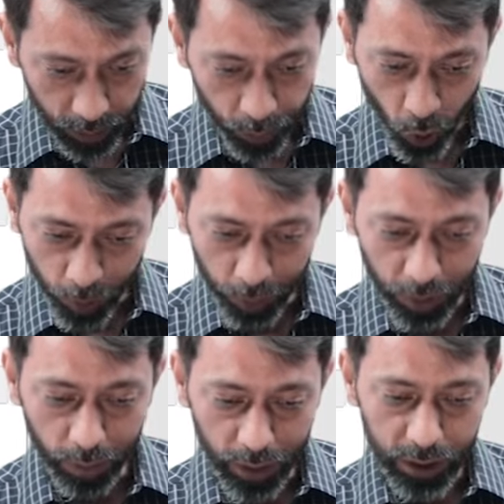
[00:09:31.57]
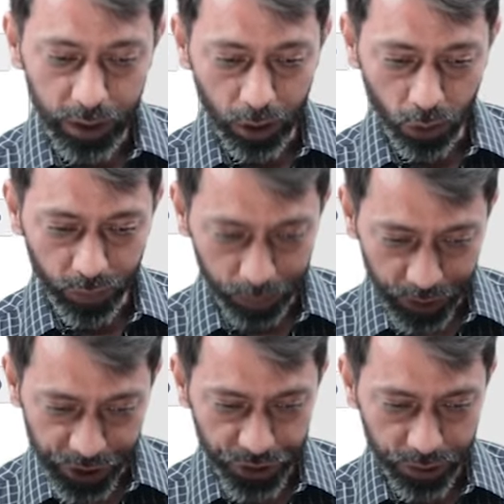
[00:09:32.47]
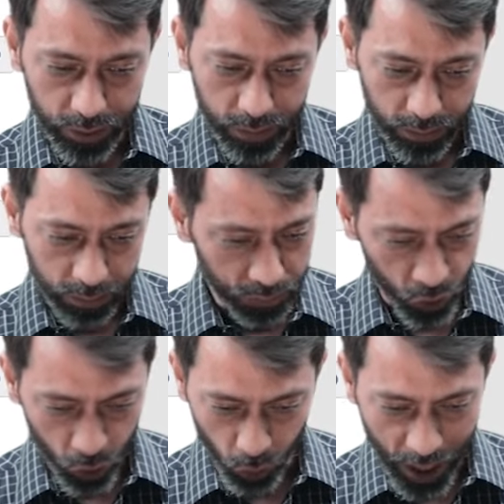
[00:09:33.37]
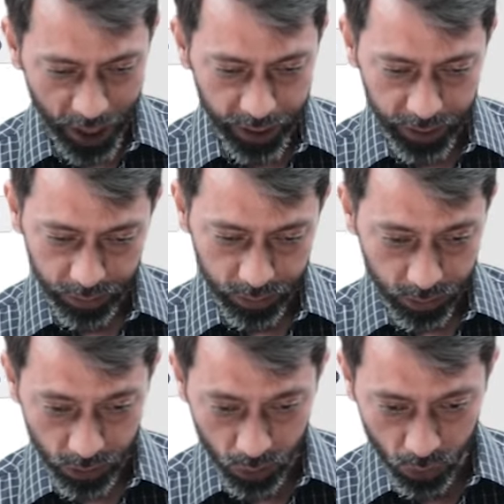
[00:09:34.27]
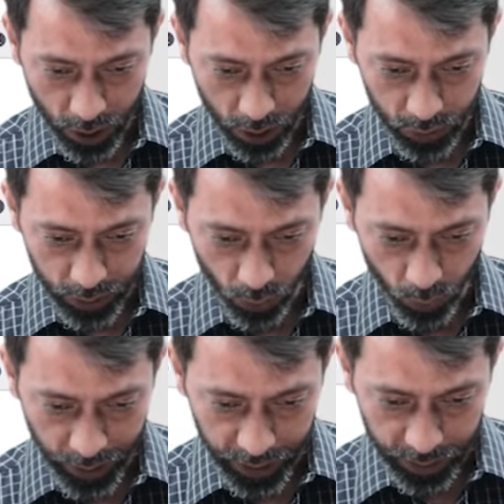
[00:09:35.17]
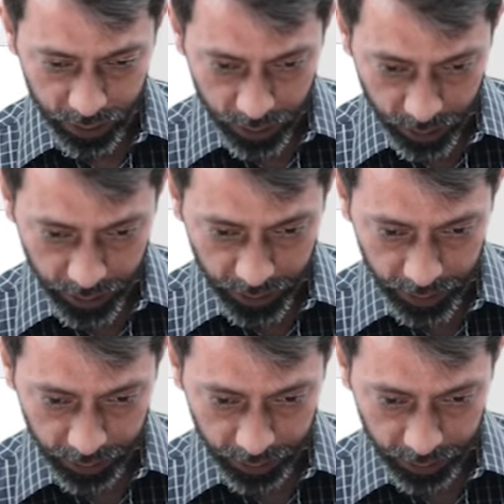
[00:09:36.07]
Probable month, year of completion, July 2023.